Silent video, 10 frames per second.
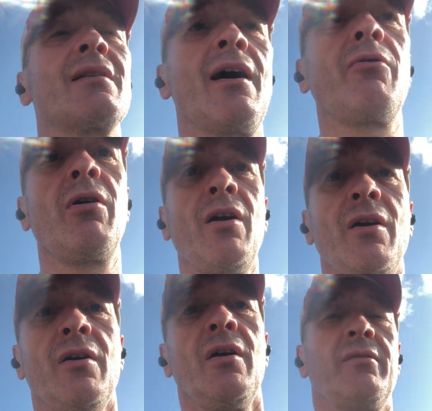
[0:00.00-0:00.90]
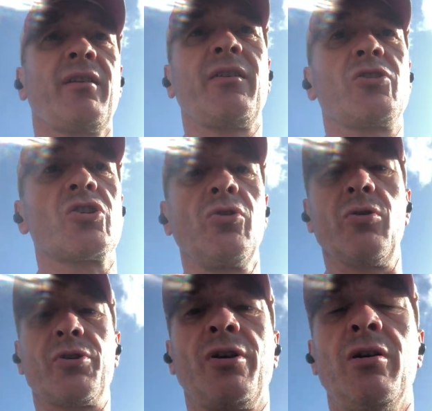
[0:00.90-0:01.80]
now, nothing
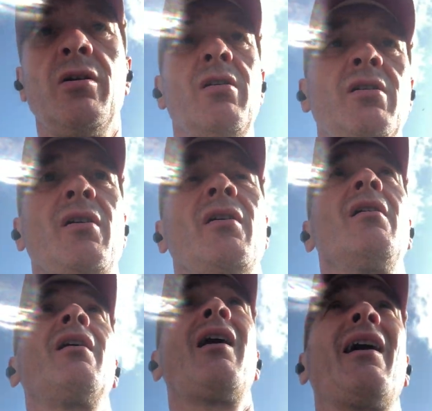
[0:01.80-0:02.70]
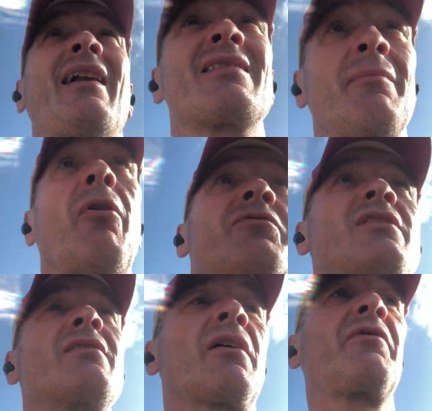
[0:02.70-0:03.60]
short, unless I'm
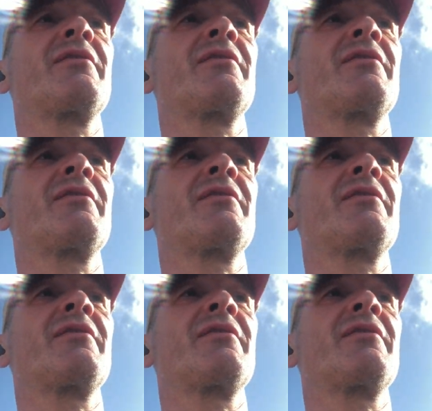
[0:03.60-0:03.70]
obviously stuck for